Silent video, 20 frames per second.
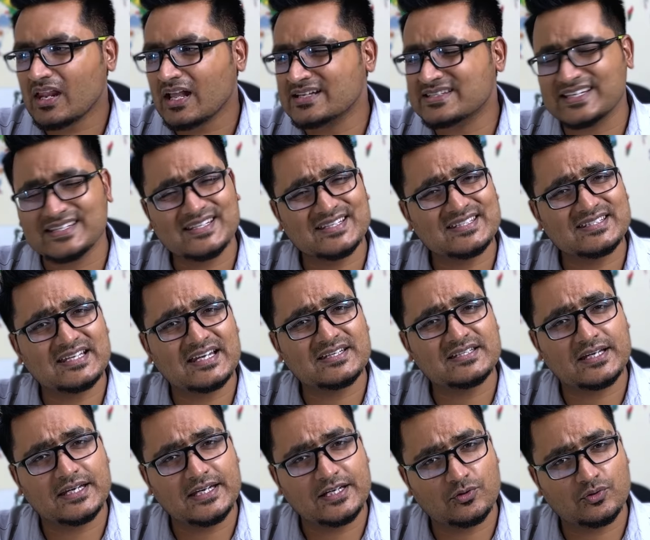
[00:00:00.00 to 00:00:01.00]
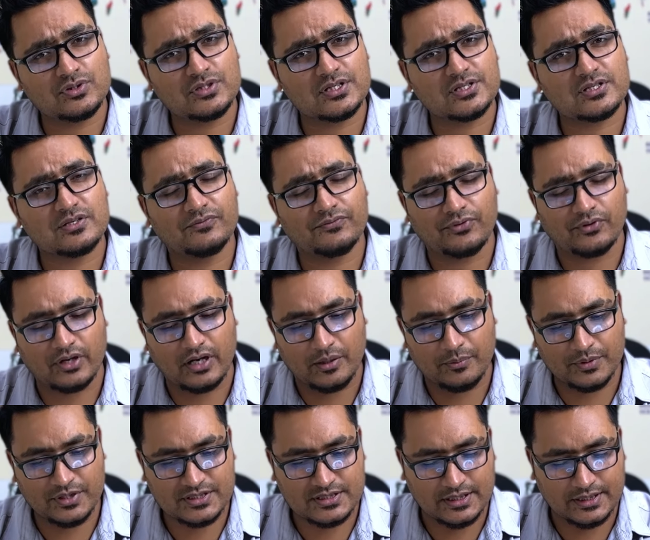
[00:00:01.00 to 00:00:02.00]
See, there is an ecosystem for
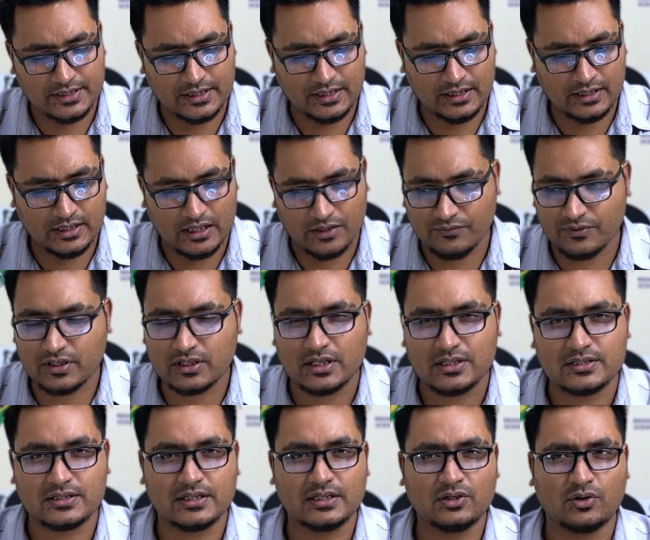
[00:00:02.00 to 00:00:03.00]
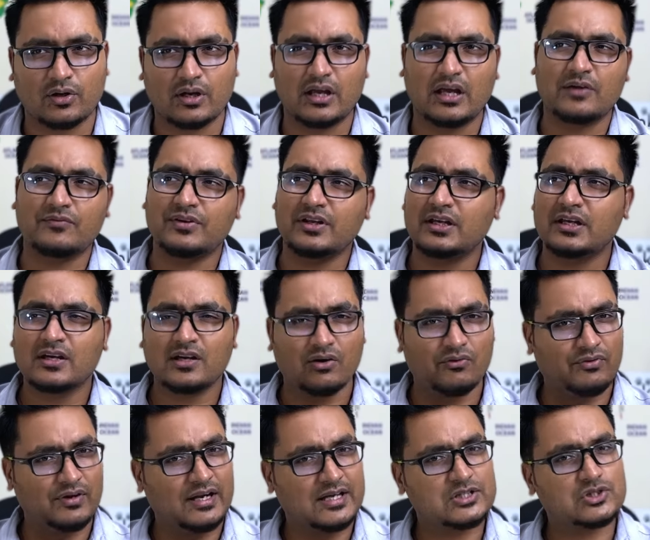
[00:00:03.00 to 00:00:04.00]
every city, every country, or every
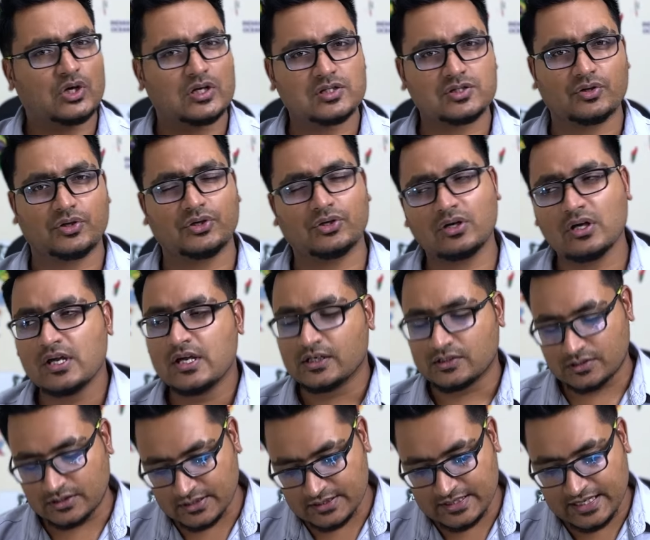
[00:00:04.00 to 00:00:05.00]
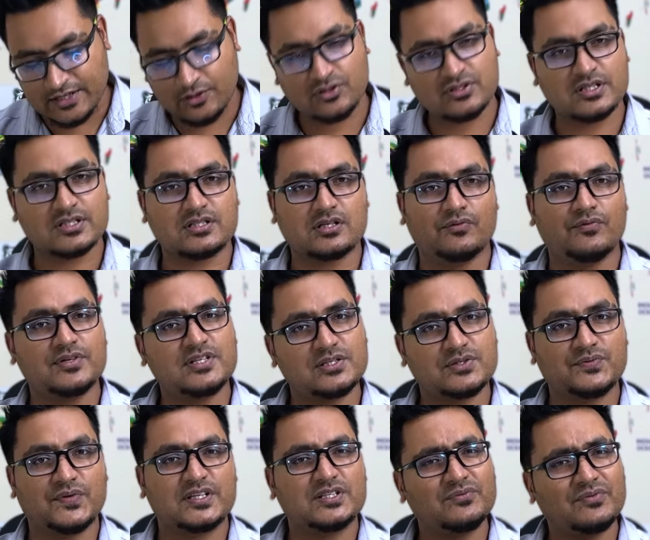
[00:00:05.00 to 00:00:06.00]
village also. So there's an ecosystem which
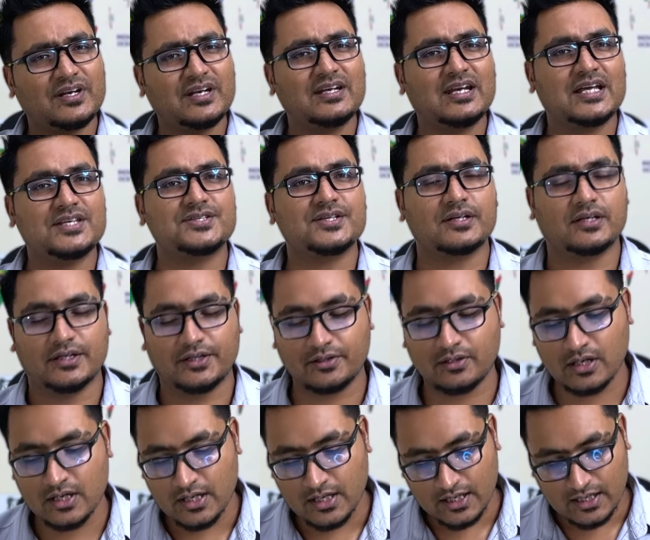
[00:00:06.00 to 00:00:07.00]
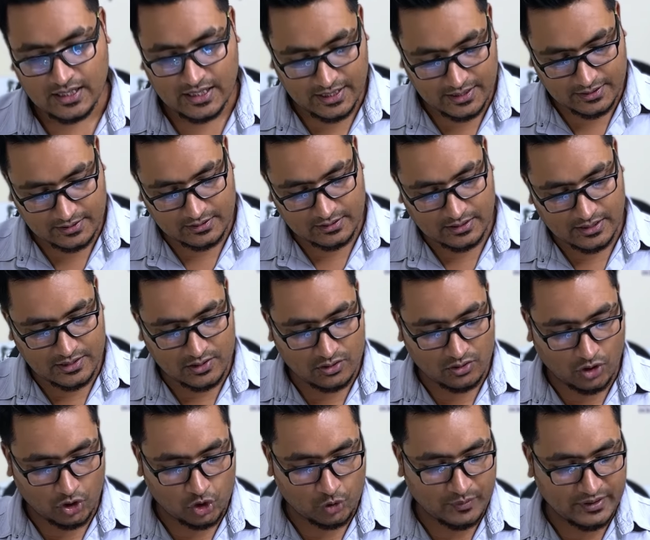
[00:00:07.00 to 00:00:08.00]
is fixed, very natural. It
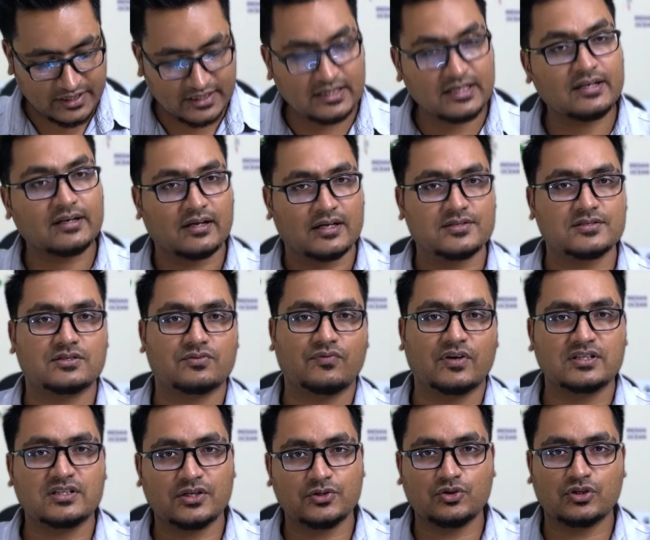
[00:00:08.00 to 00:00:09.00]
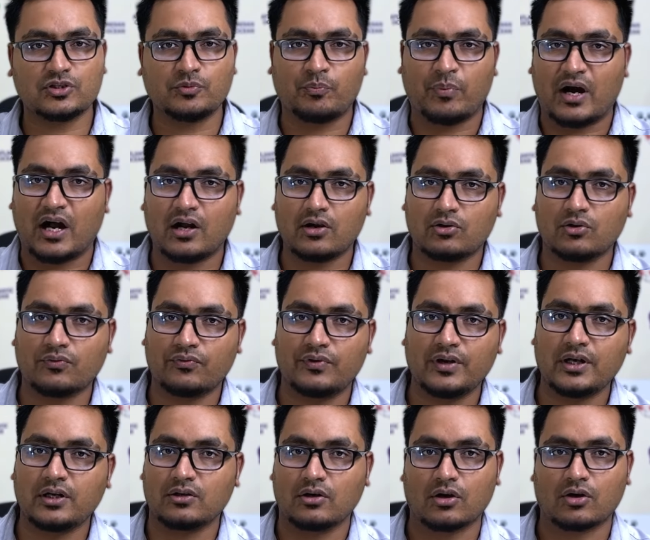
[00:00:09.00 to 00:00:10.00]
automatically runs whether you are a part of
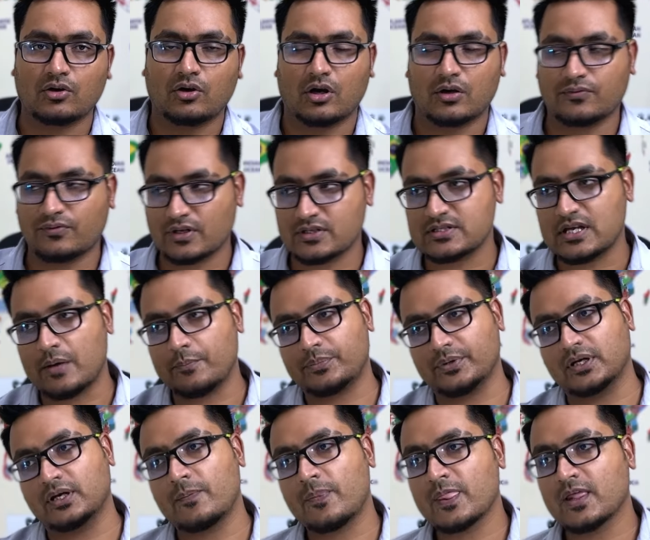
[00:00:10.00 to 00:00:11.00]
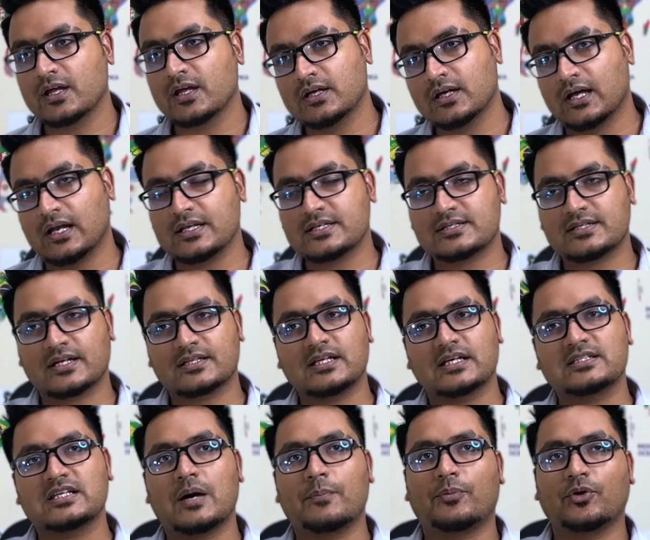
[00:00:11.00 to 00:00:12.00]
it or not. For example, let's take the
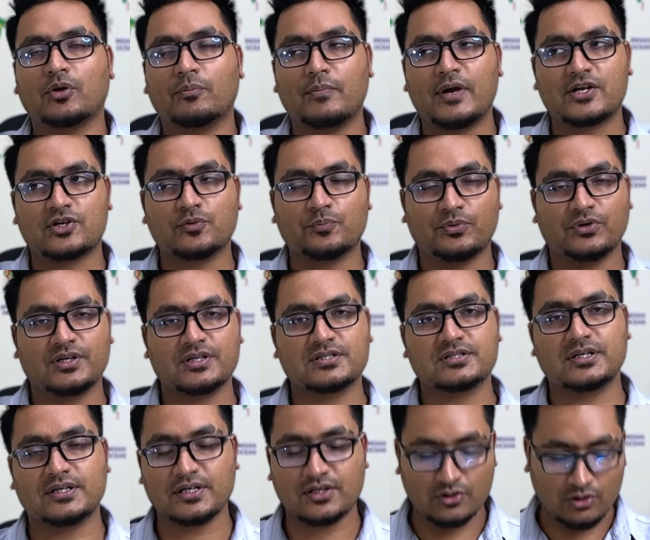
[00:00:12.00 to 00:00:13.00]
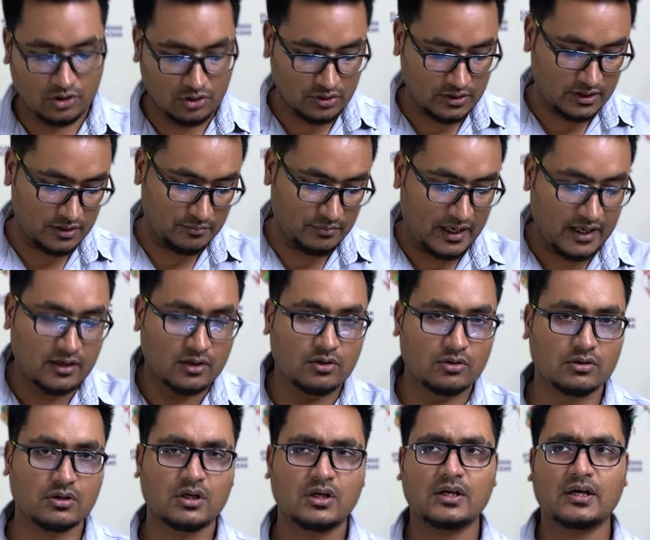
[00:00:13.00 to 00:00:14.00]
example of metropolitan city, not only in
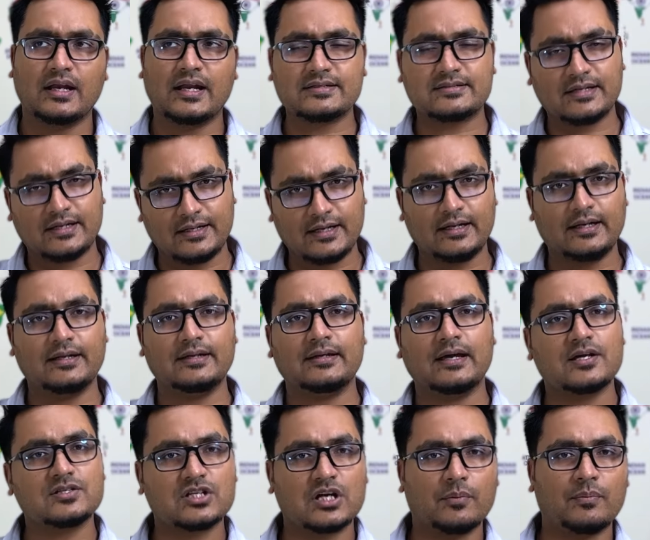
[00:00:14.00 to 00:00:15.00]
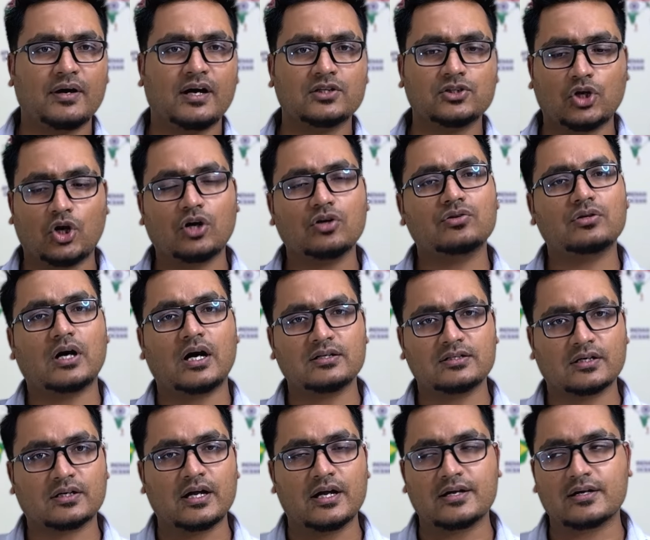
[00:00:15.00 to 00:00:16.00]
Bangalore, let's say Delhi, Hyderabad, or
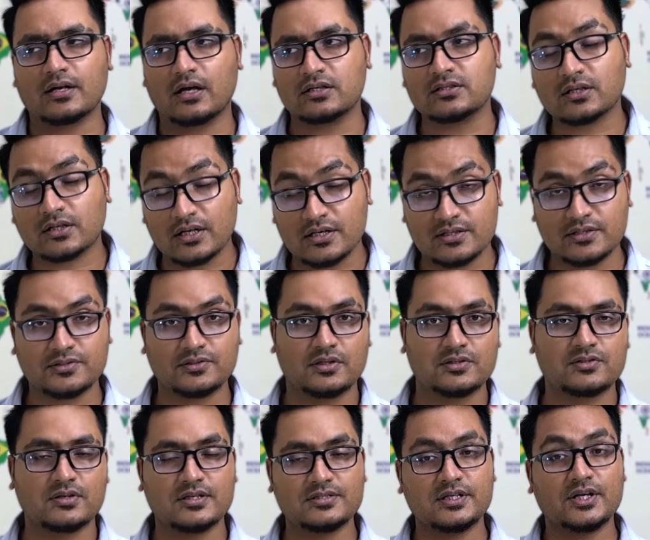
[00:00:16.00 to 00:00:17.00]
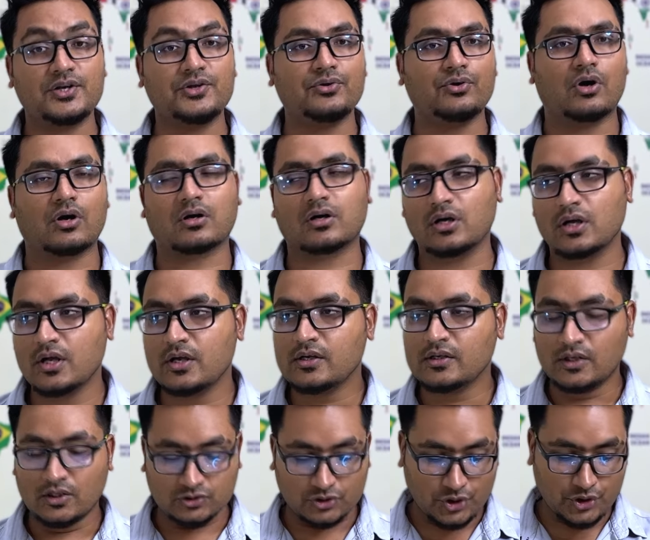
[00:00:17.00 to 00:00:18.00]
other countries also. Let's say New York.
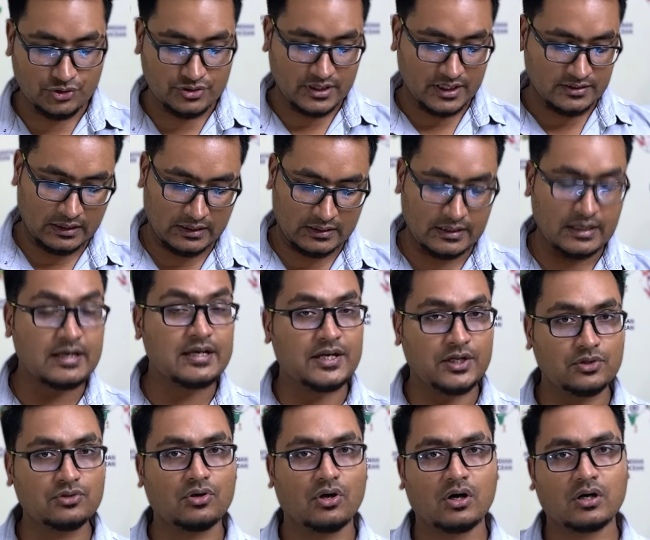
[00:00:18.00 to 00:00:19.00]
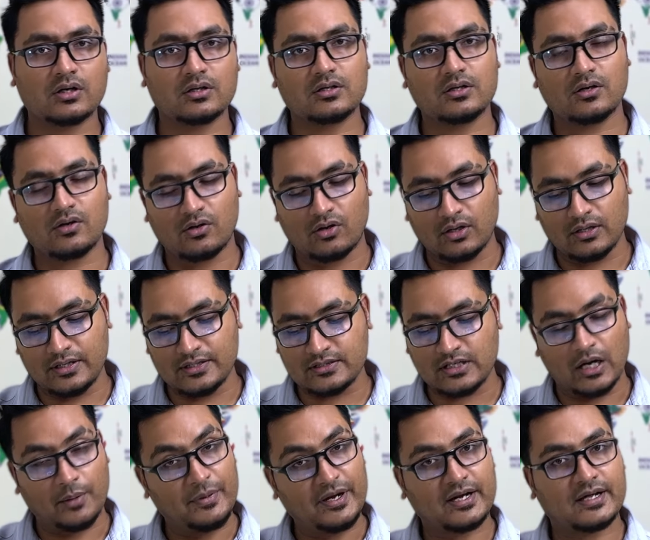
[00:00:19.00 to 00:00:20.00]
So do you think in New York only the
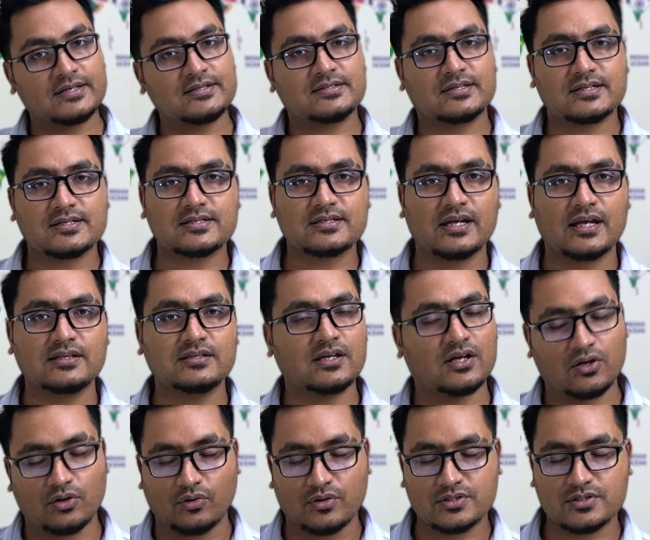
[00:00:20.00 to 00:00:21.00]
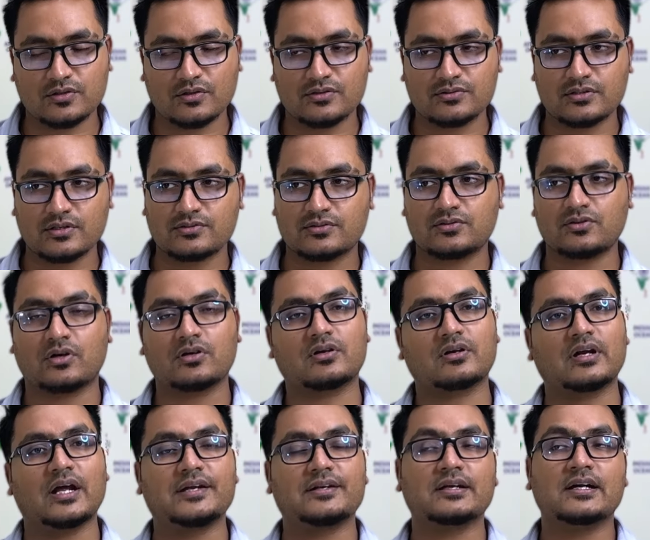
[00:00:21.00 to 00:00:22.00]
Americans are staying there? No, it's not
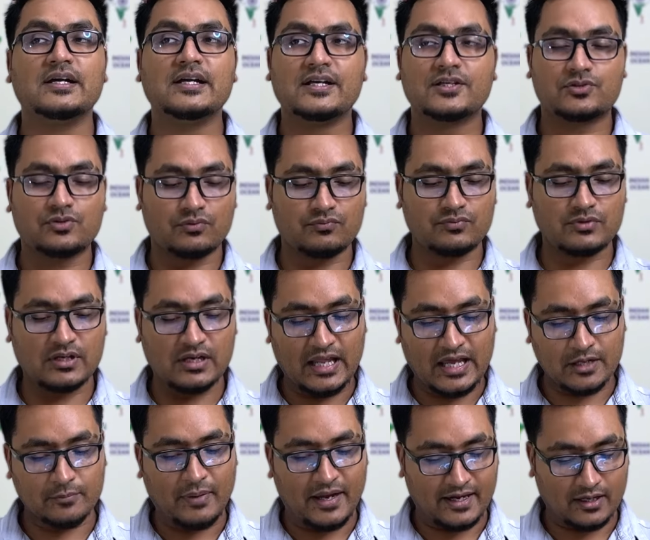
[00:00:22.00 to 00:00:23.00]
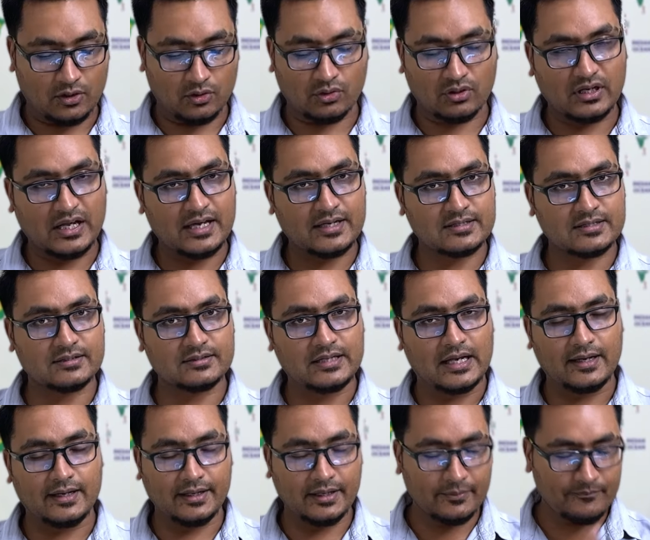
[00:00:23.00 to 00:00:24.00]
right. So like Bangalore, like
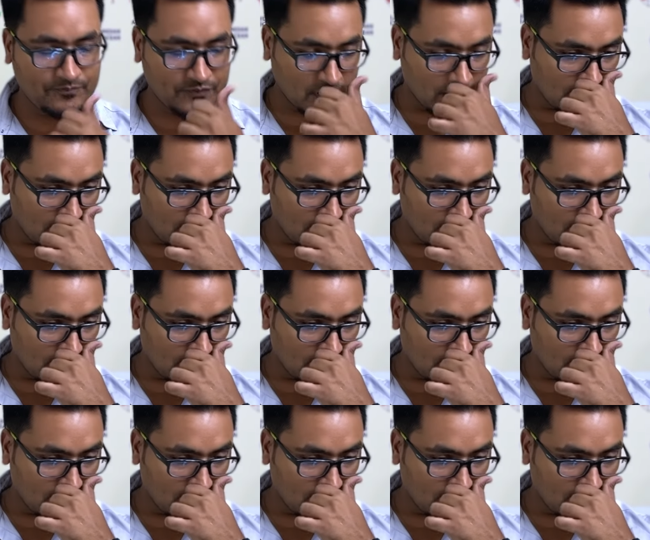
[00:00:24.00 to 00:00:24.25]
Delhi,